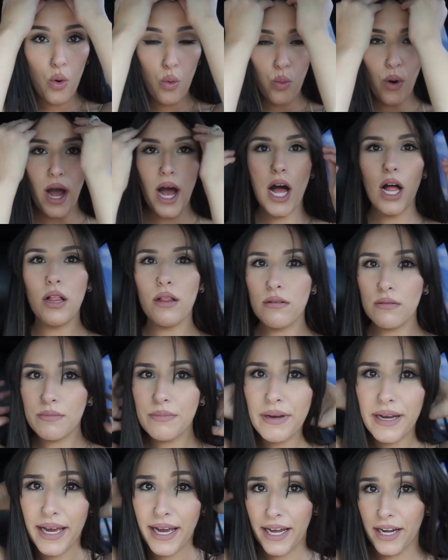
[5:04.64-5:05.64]
Well,
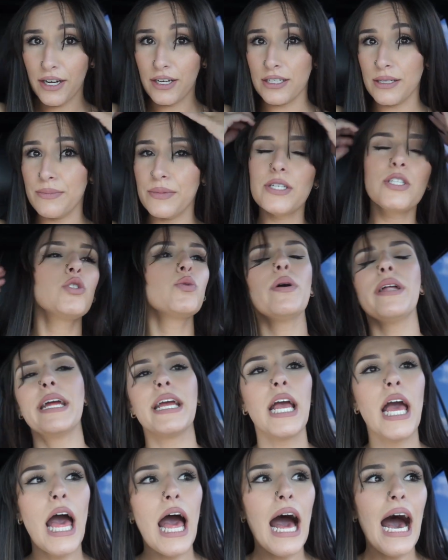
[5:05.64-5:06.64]
my hair, I'm sweating.
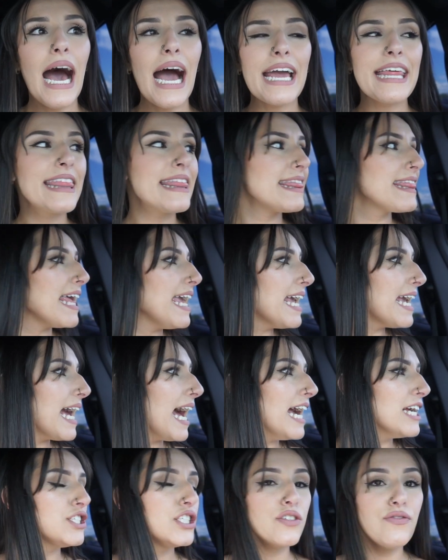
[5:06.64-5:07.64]
I think
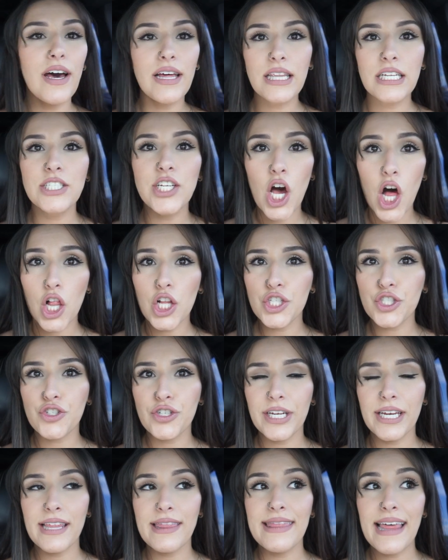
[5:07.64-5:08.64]
I just found the Dollar
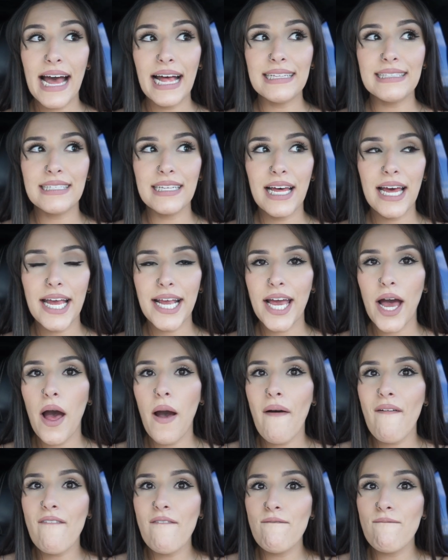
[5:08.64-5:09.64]
Tree that's like
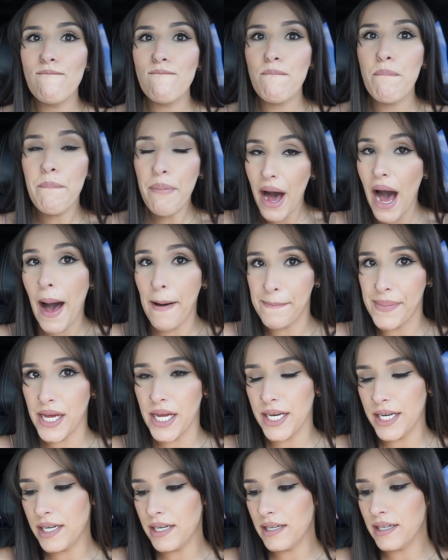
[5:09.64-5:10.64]
poppin'.
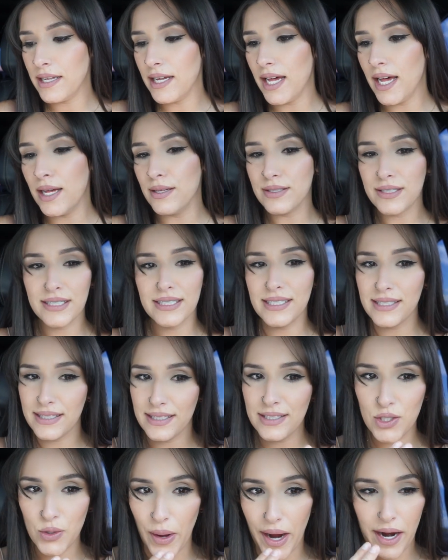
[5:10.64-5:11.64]
I was gonna
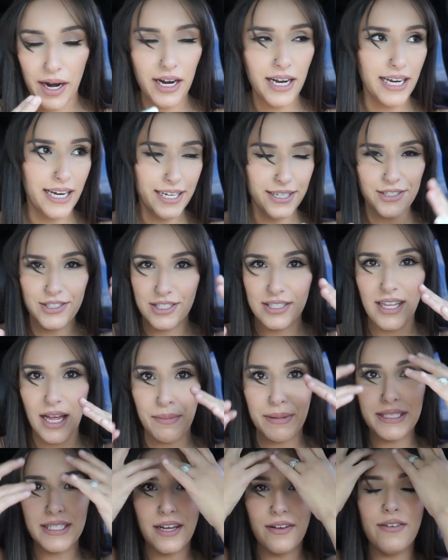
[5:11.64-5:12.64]
swear and I just stopped
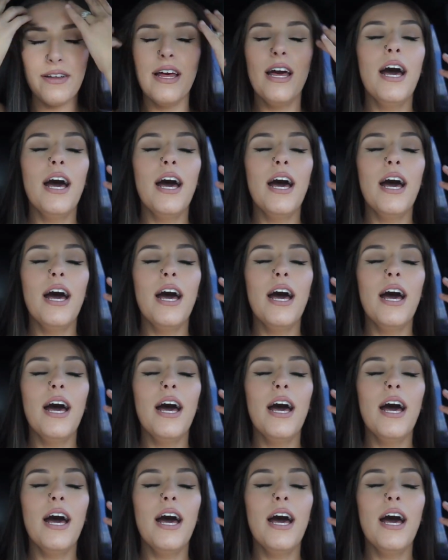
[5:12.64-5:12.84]
myself.